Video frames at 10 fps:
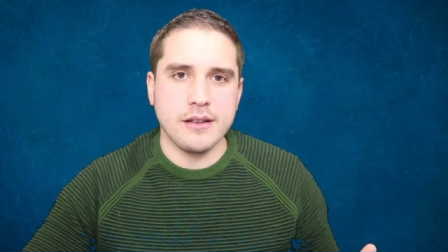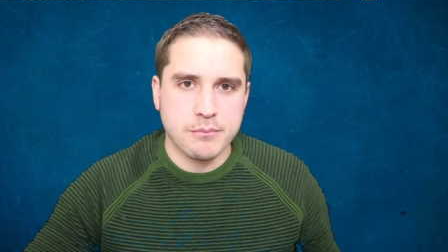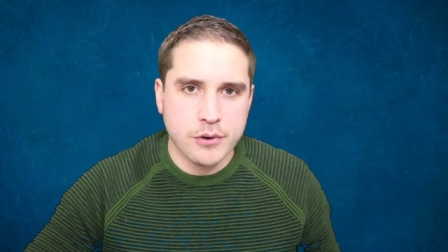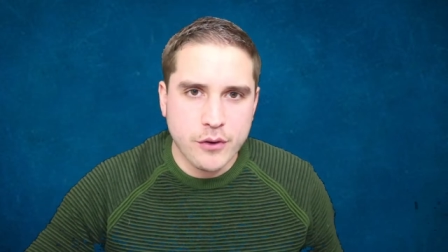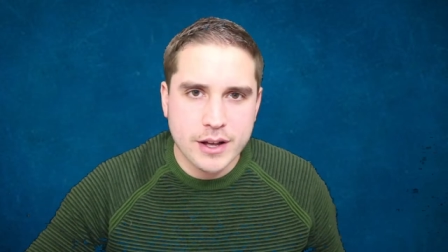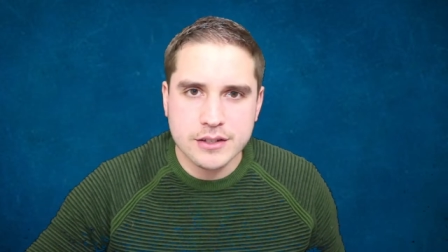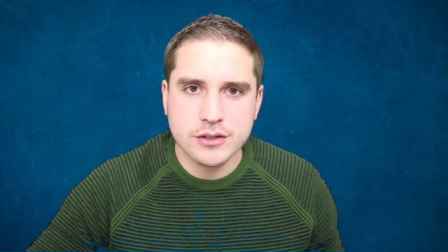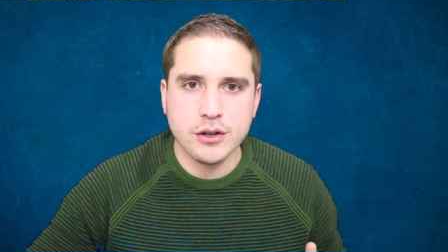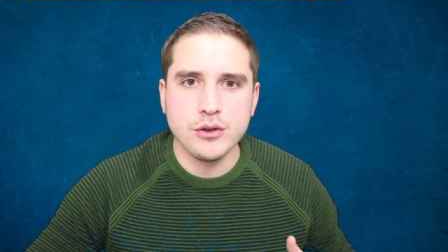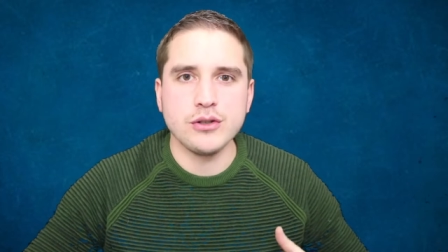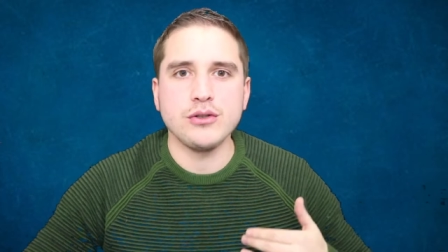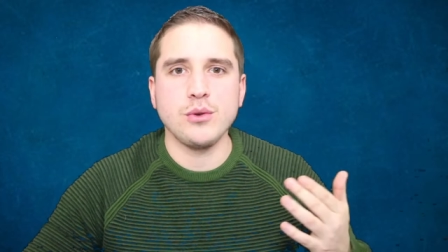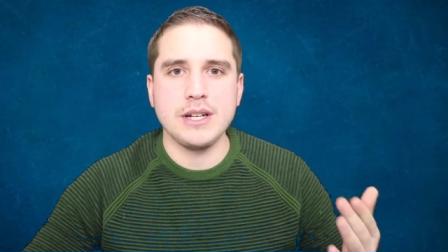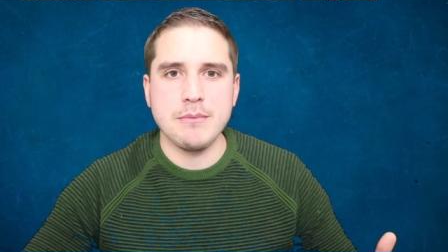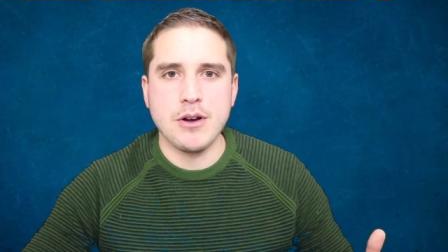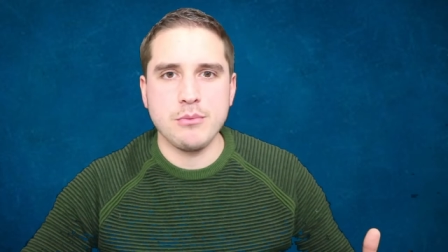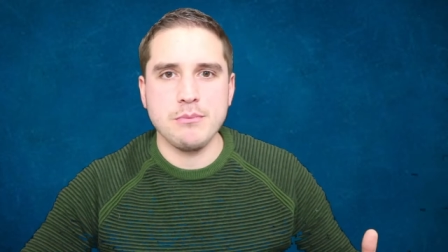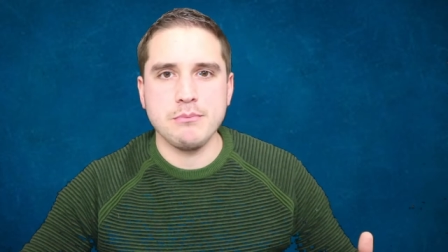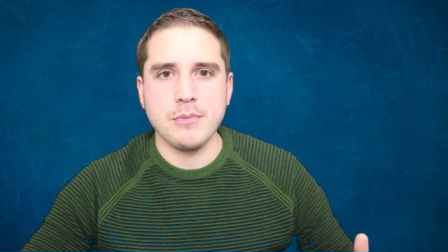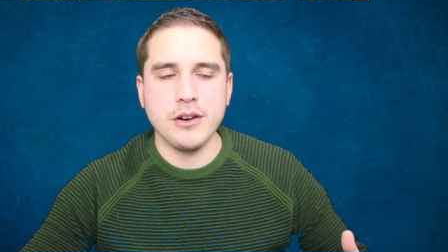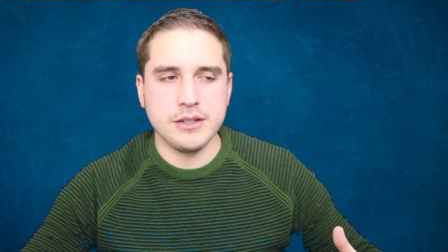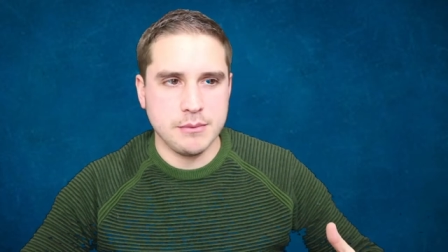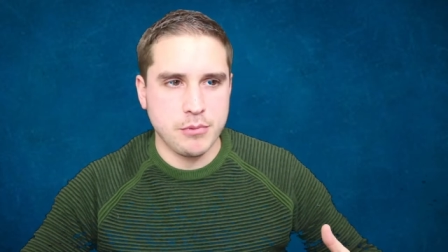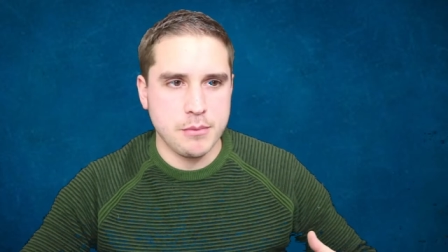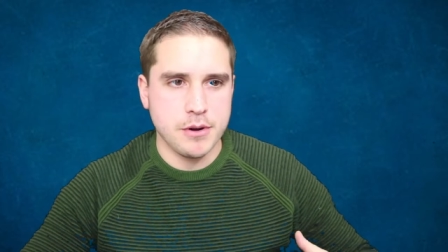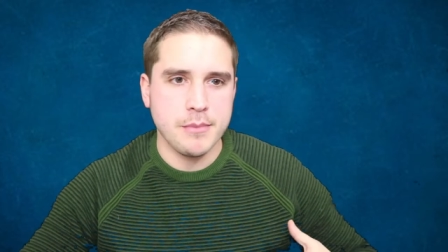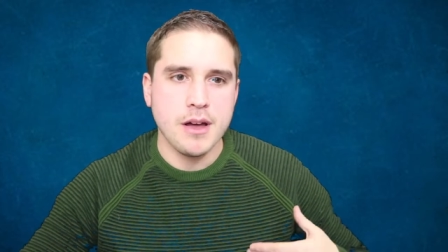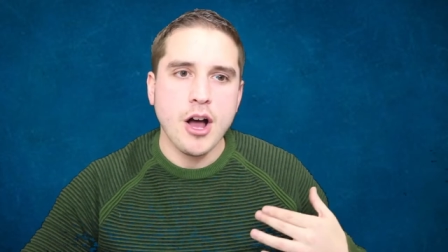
provide a solution to an email marketing problem.